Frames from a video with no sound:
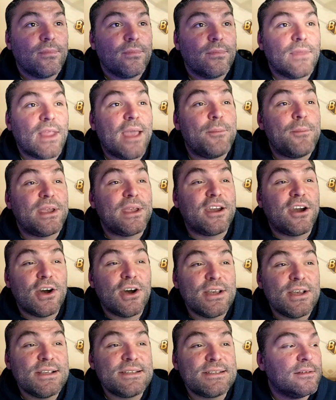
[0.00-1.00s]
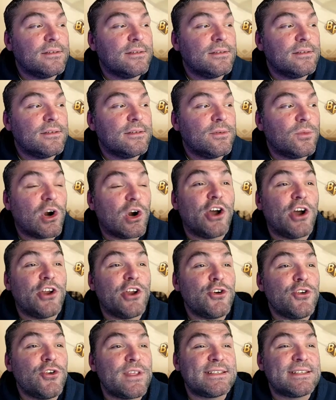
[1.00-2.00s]
And because we're
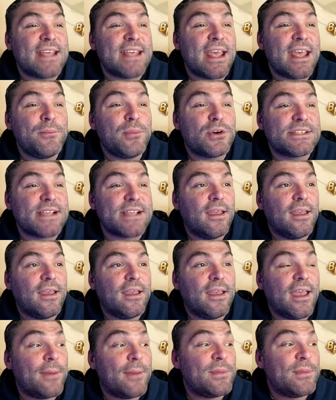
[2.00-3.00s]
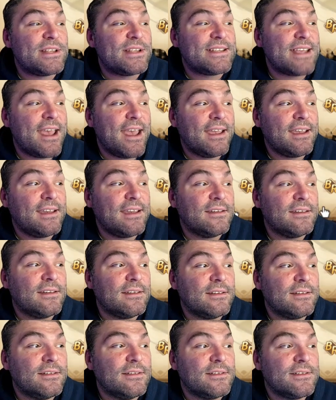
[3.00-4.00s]
under the 10% M attack
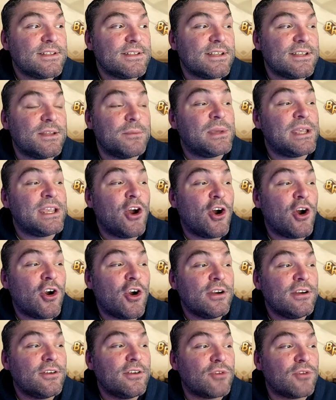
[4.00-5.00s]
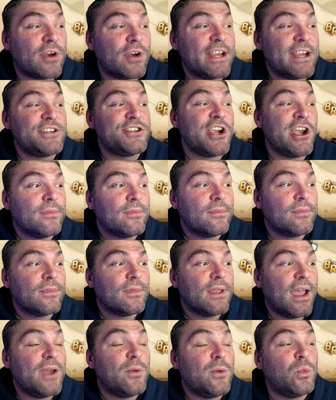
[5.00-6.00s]
to the BR ratio,
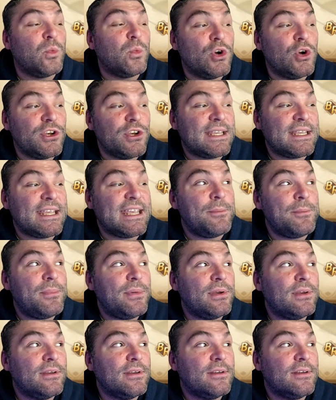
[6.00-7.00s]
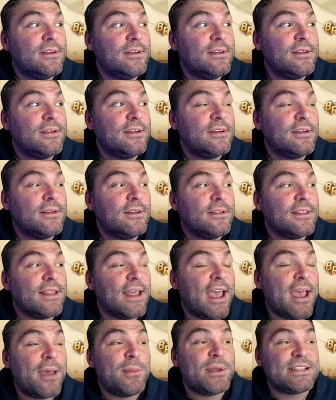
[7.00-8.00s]
I would keep
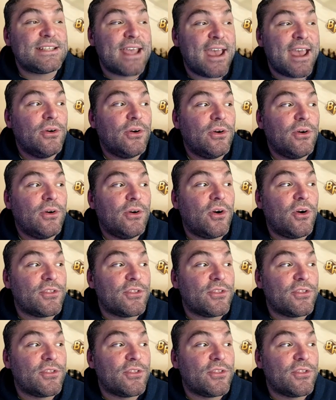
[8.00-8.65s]
the M attack on the